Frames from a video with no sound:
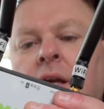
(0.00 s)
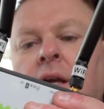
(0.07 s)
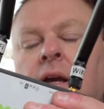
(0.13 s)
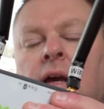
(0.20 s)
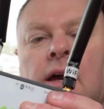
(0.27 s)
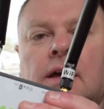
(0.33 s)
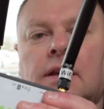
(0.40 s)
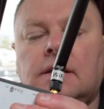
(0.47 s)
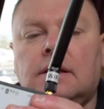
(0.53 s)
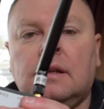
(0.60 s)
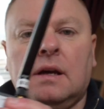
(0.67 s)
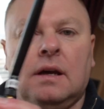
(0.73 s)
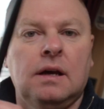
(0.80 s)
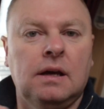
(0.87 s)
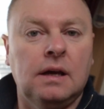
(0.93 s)
and
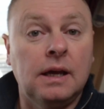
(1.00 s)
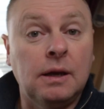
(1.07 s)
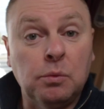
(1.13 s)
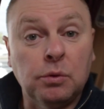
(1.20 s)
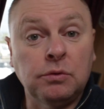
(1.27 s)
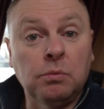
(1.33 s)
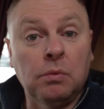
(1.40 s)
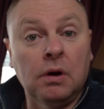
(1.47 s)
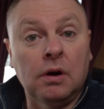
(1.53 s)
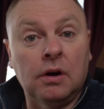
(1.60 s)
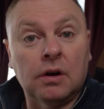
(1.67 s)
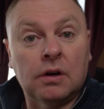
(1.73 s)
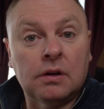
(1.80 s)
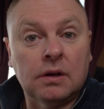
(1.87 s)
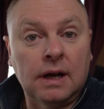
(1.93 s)
it wouldn't
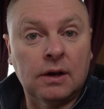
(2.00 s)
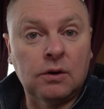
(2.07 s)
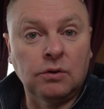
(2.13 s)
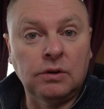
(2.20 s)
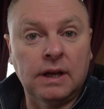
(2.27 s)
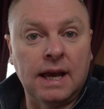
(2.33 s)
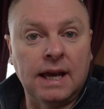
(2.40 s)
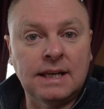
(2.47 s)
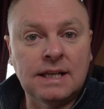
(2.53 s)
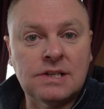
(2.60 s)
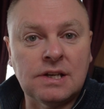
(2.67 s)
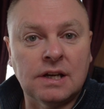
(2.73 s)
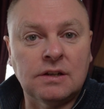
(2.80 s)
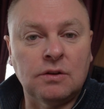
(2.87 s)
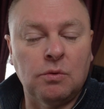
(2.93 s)
work. I couldn't get any
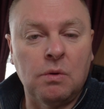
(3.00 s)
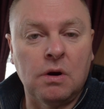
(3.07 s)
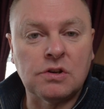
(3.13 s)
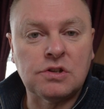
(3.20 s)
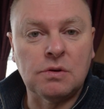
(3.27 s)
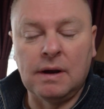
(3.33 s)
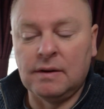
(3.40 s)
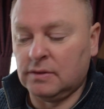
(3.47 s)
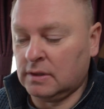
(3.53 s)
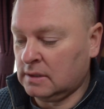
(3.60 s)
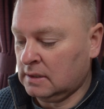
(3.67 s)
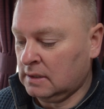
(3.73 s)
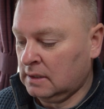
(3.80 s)
signal whatsoever.